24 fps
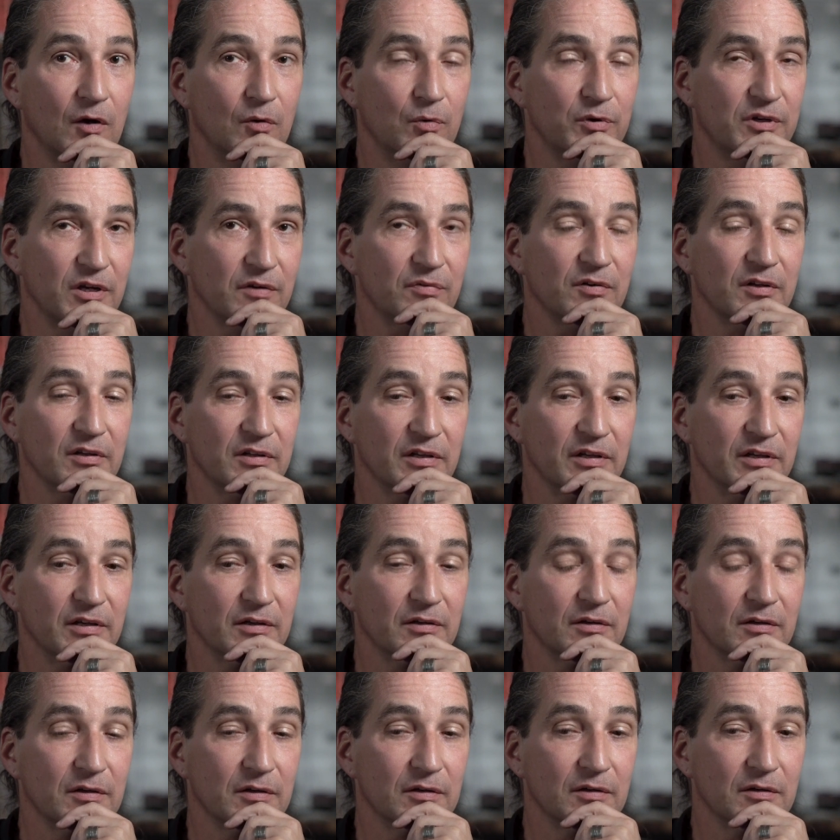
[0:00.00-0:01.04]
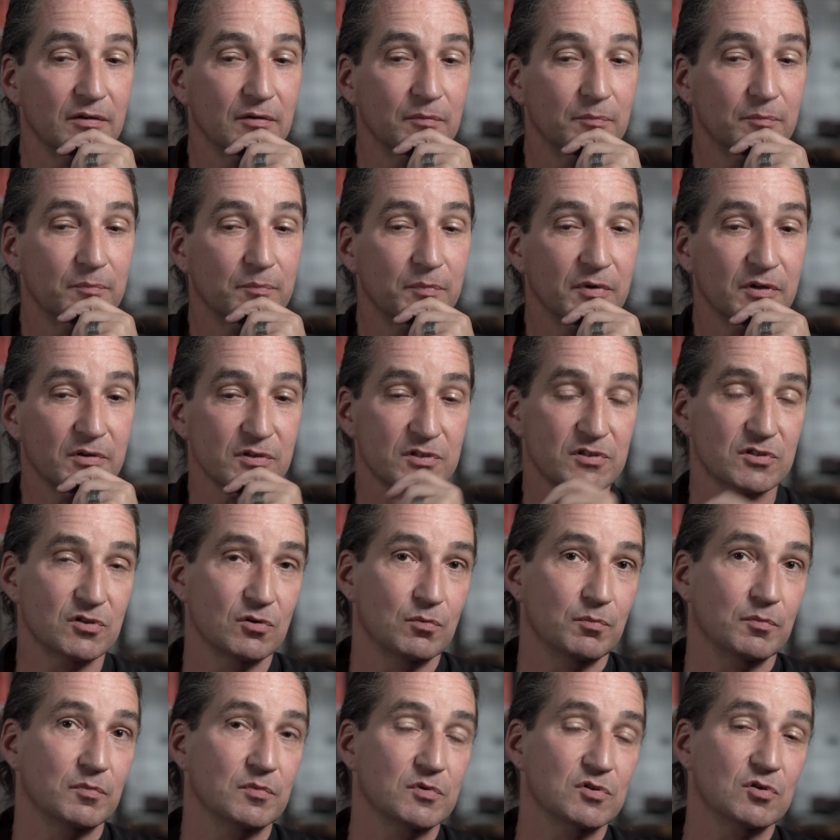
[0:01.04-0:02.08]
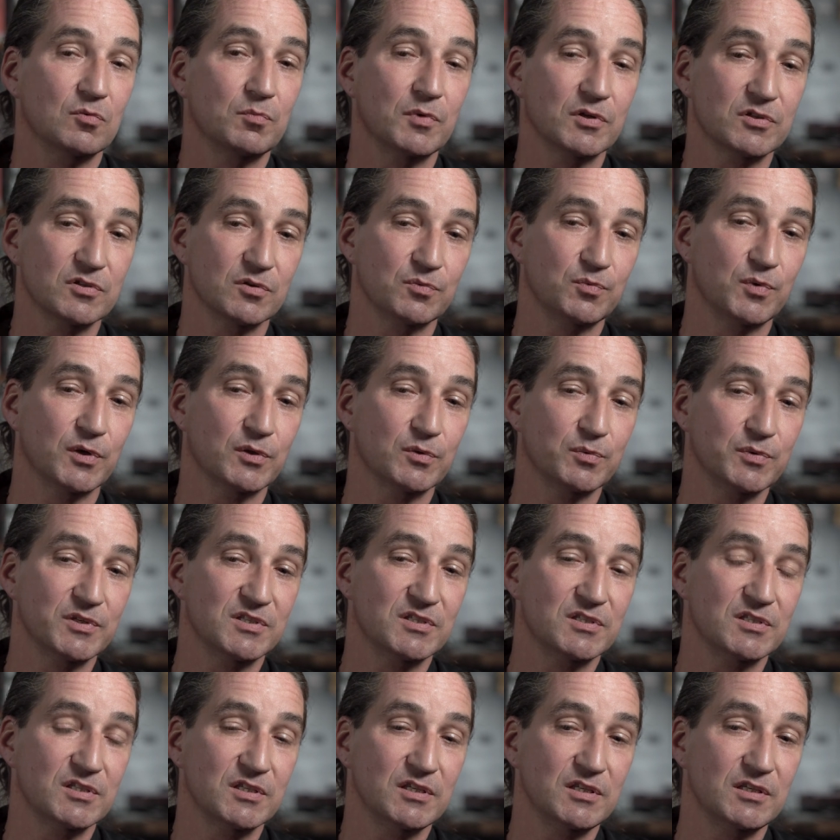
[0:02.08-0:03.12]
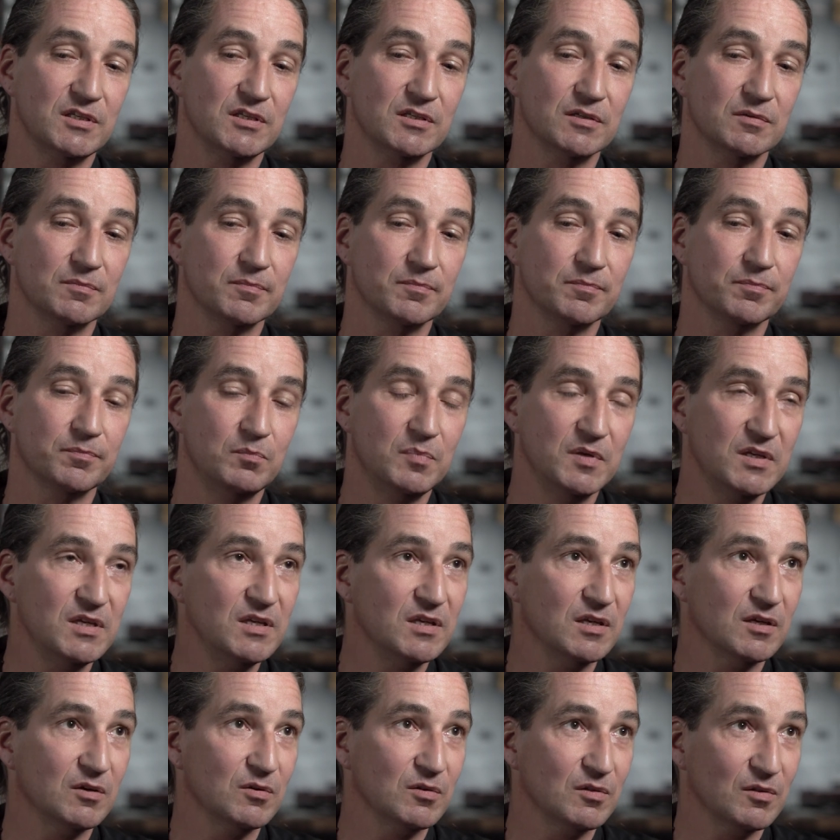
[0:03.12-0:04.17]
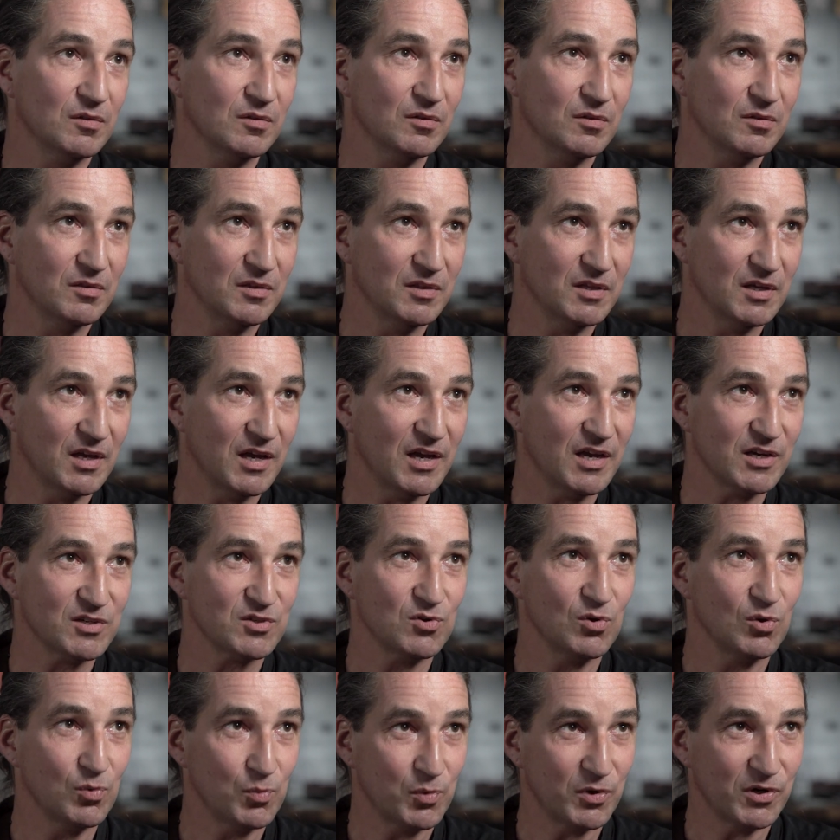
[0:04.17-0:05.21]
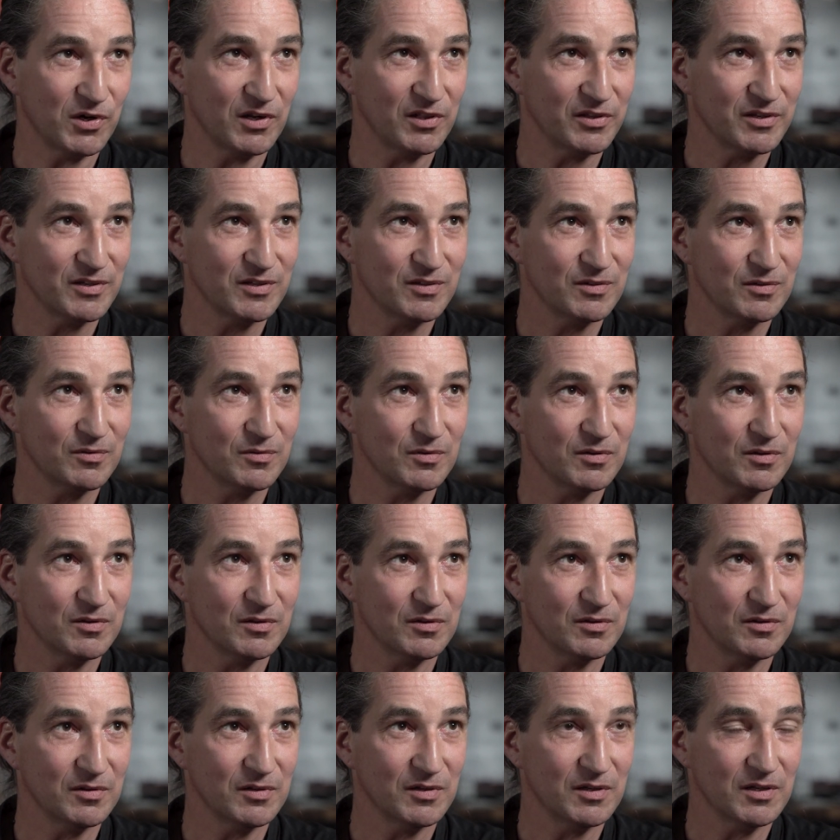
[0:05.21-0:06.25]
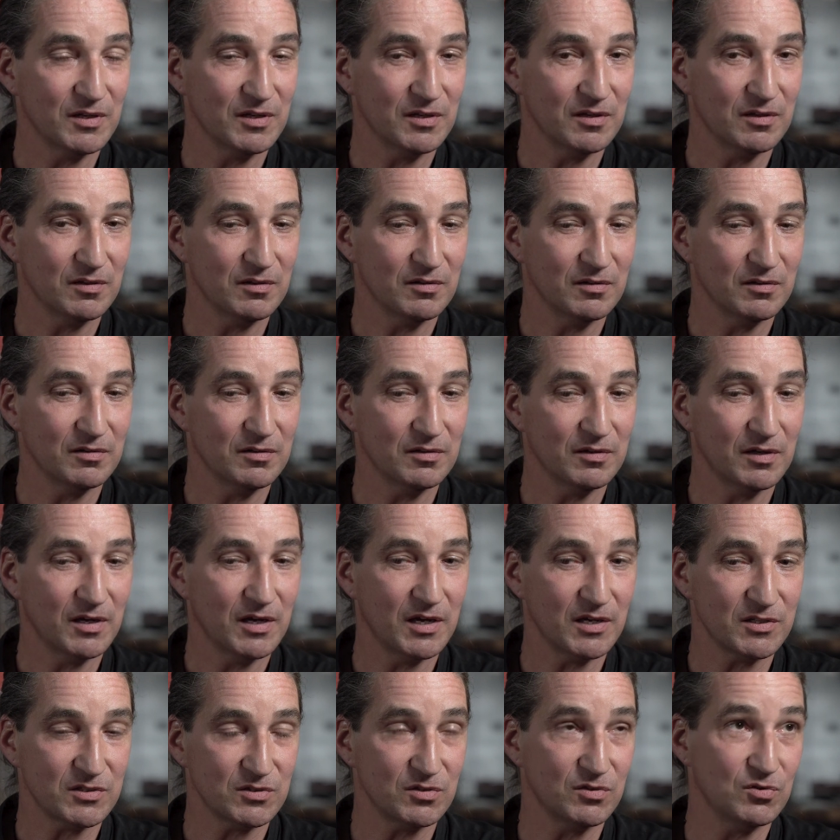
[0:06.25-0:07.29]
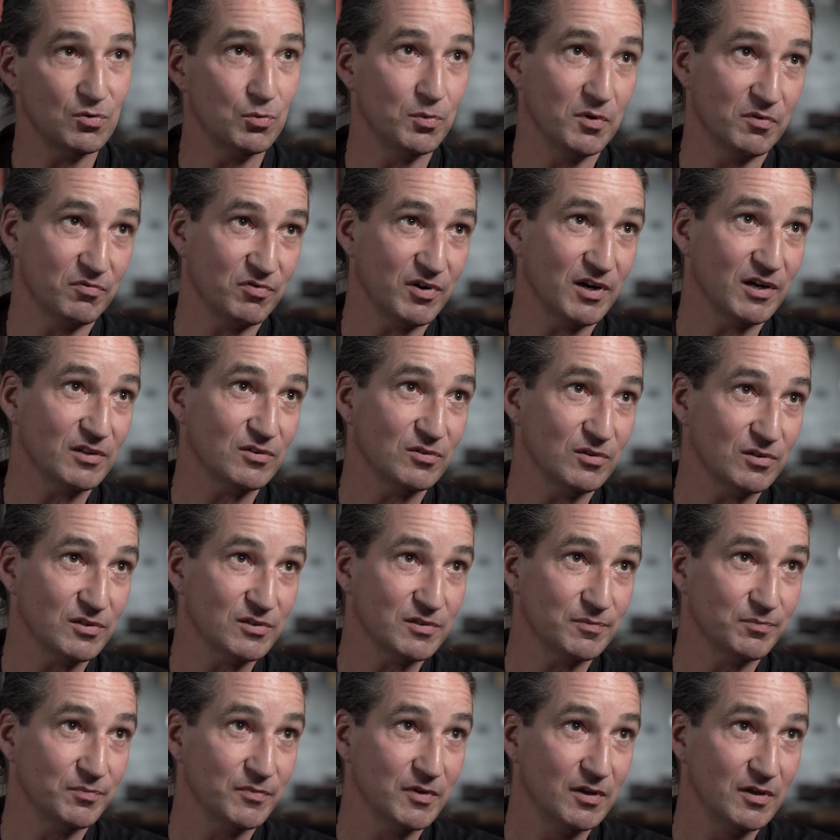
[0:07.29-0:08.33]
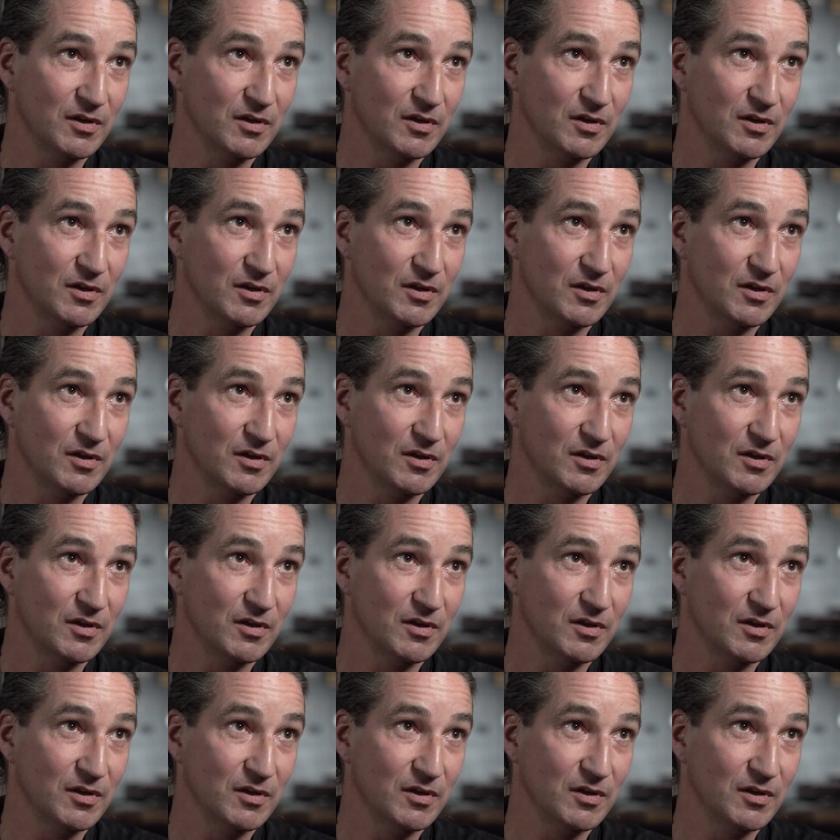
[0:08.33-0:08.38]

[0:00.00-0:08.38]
Oh, definitely, because so much of what we see being the actual world has to do with fractals.